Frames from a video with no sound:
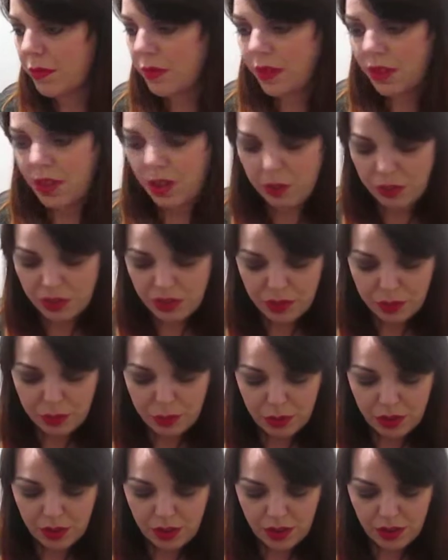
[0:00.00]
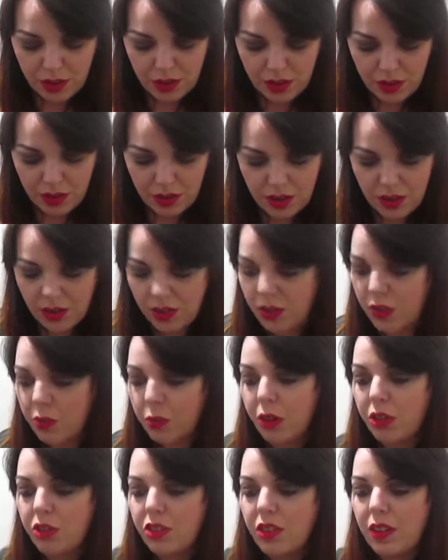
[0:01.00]
I want to put the
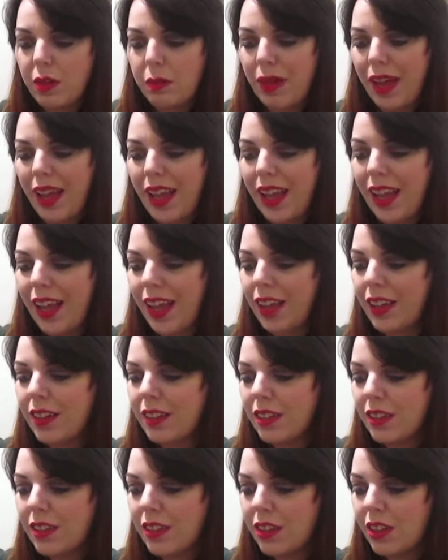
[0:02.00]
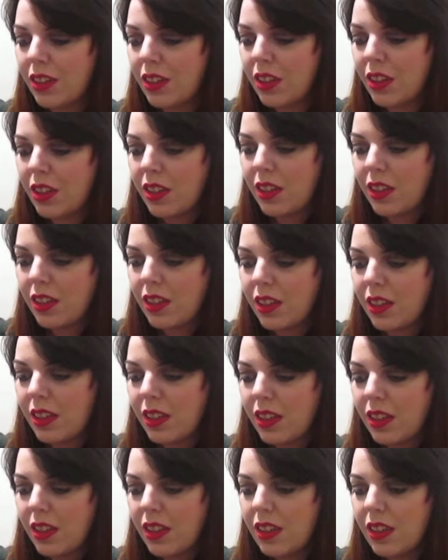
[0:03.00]
swatches on my hand.
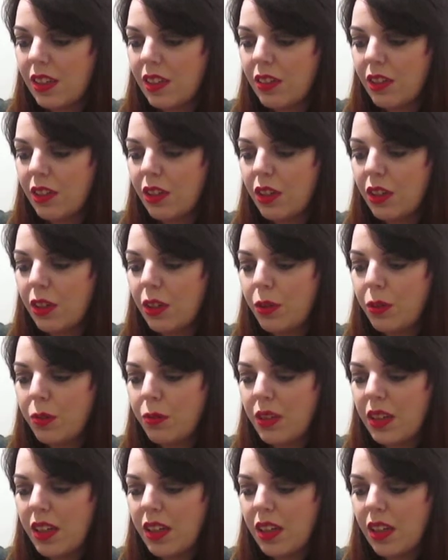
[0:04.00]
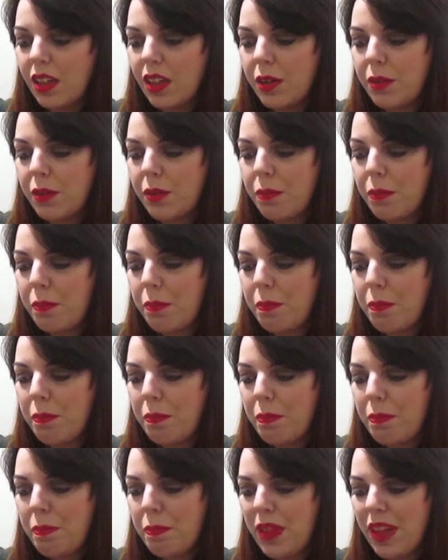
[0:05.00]
It's a lovely kind of
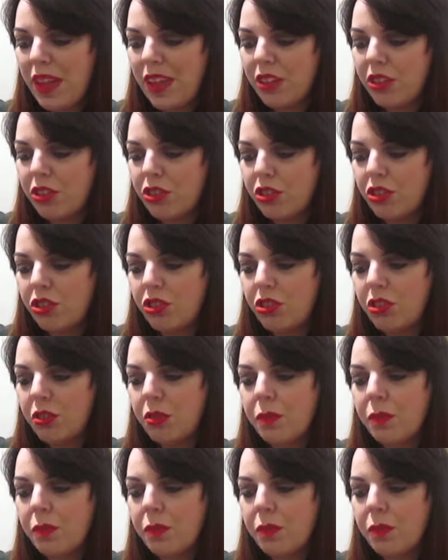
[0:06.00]
beige